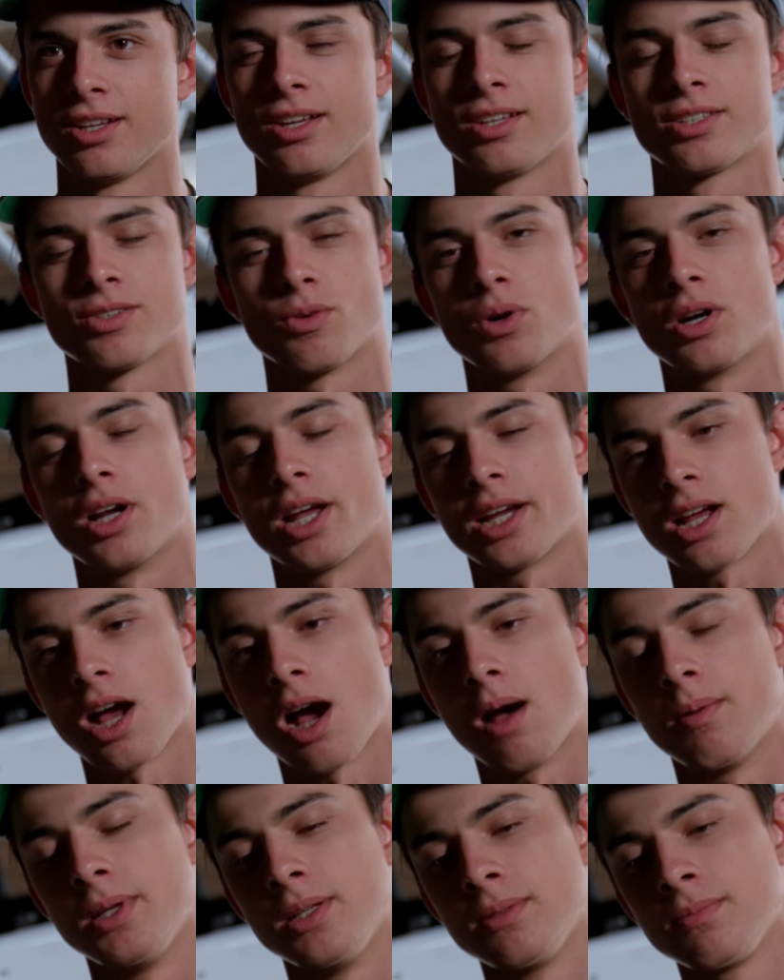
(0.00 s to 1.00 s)
So we're like
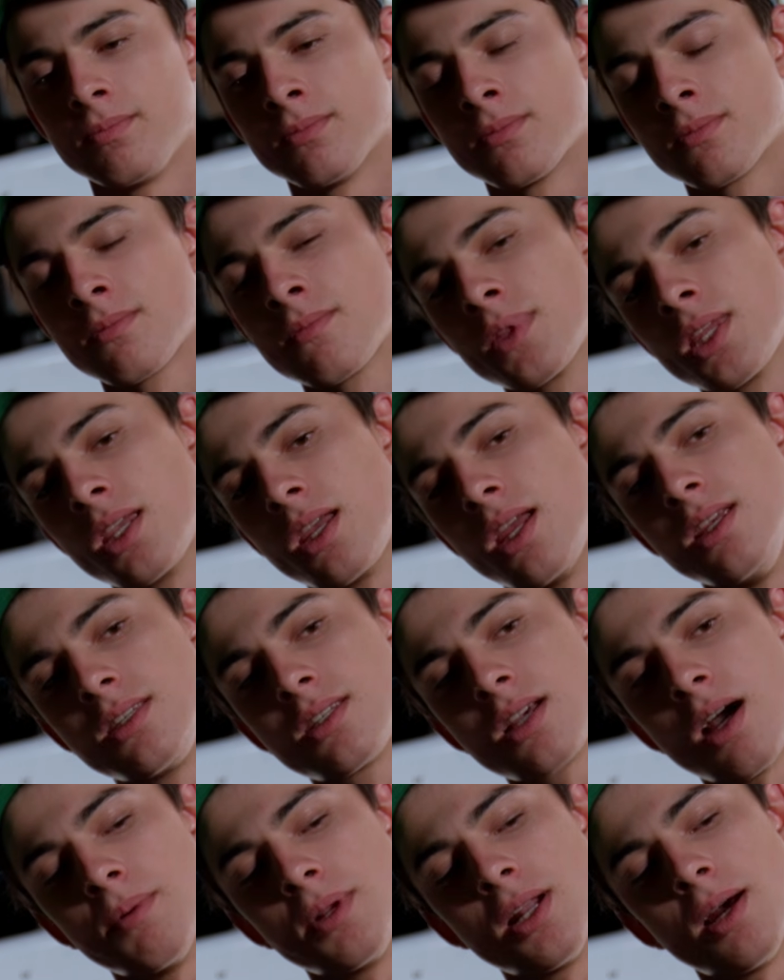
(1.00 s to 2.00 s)
coming. He's
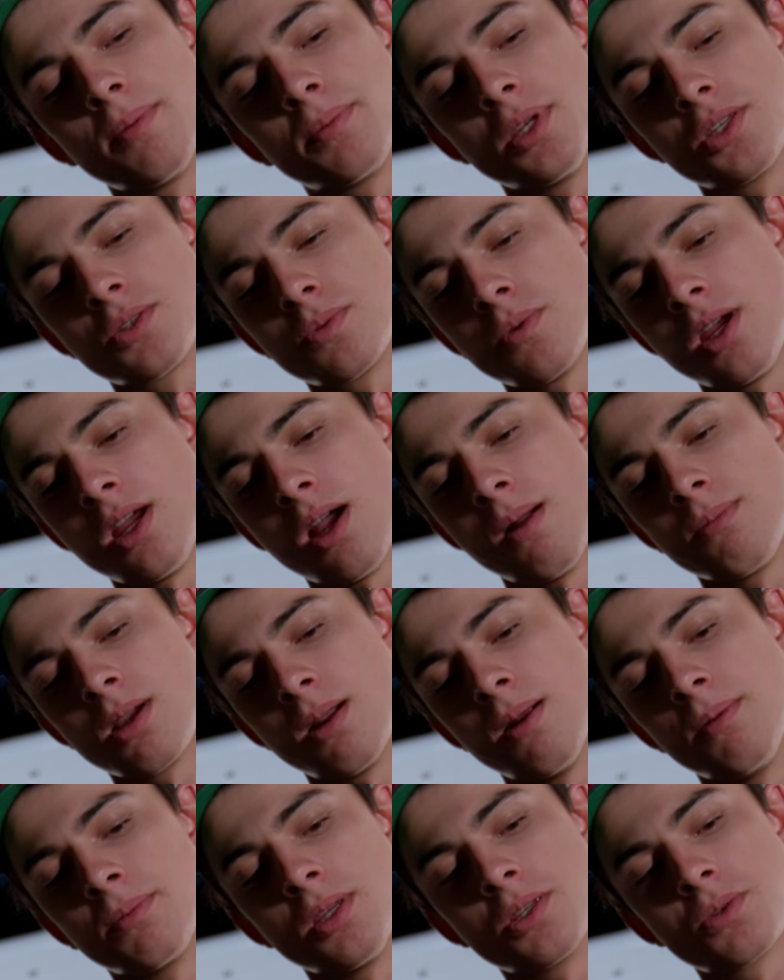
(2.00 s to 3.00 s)
coming up this way, I'm
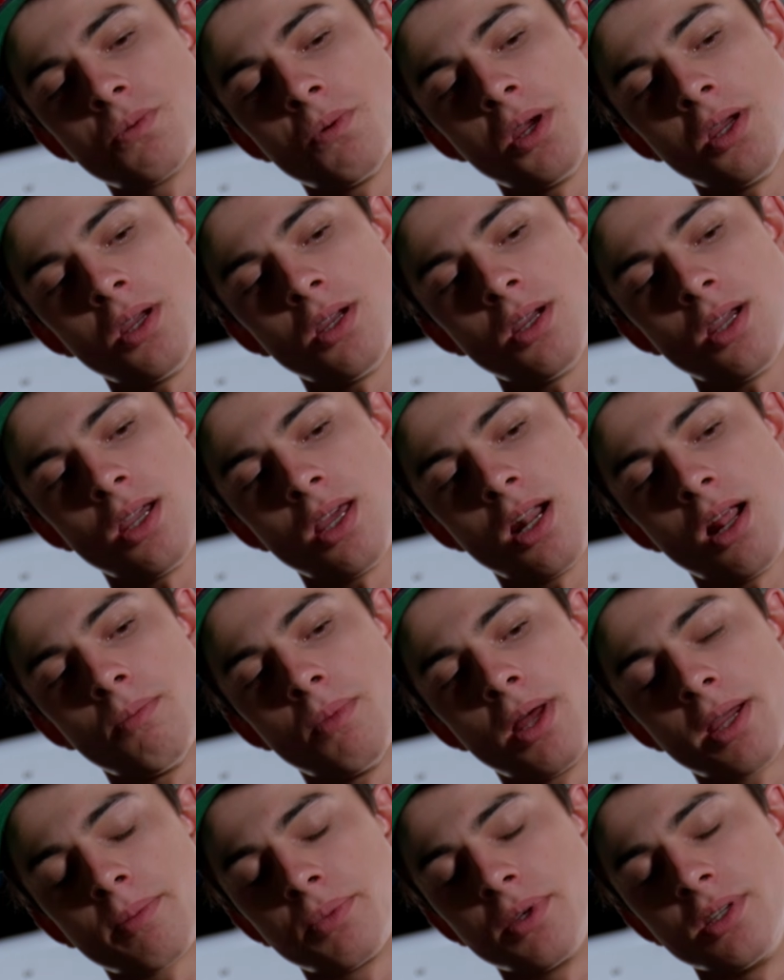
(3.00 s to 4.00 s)
coming up this way, and I'm
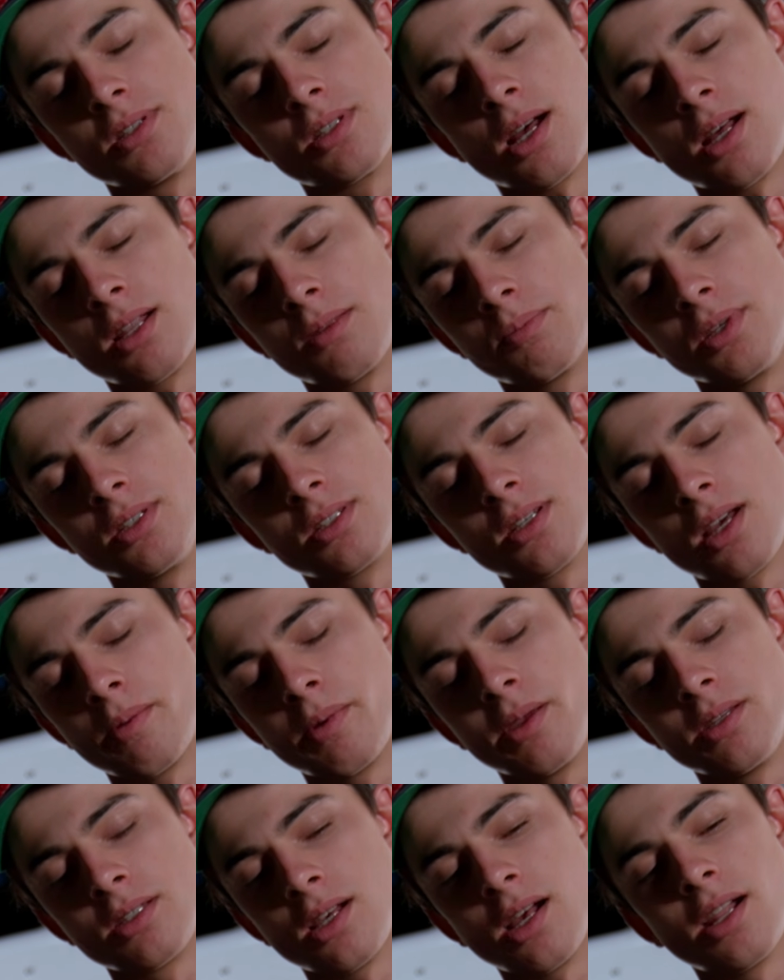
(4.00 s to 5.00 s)
like, please God, please God,
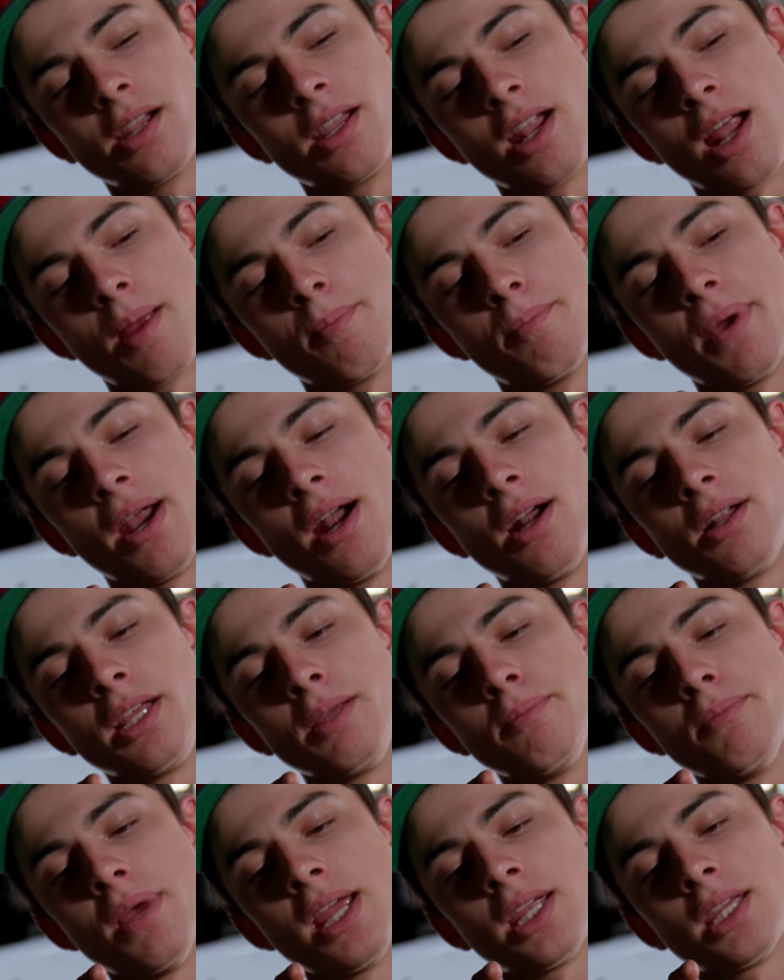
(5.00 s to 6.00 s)
please God. And I barely
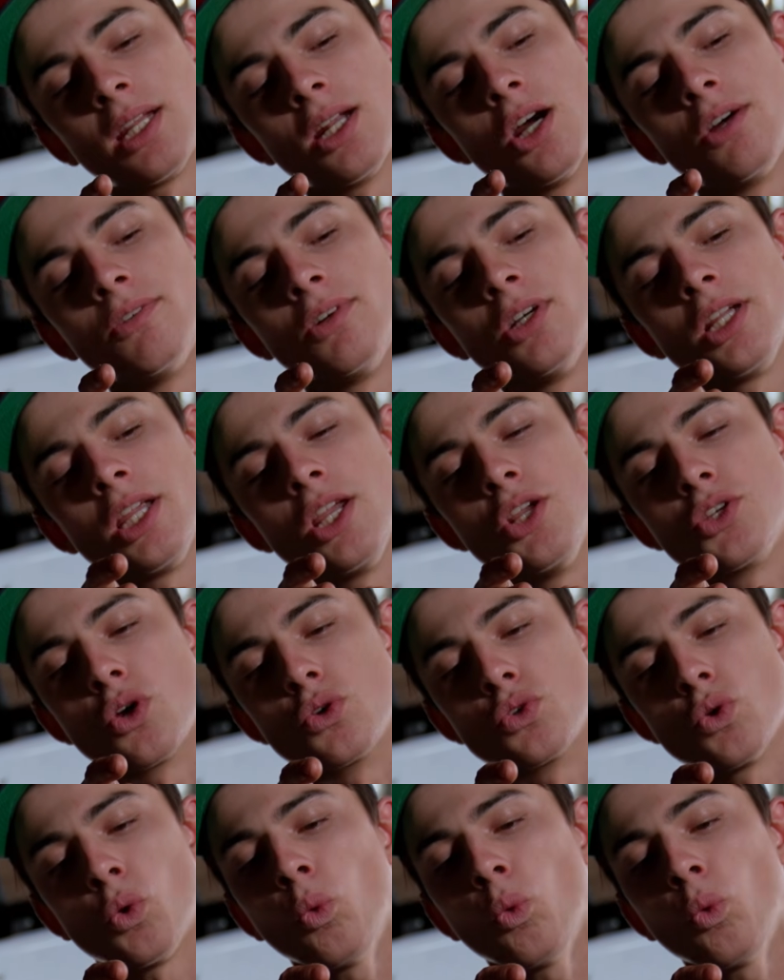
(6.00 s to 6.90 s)
make it over. He just goes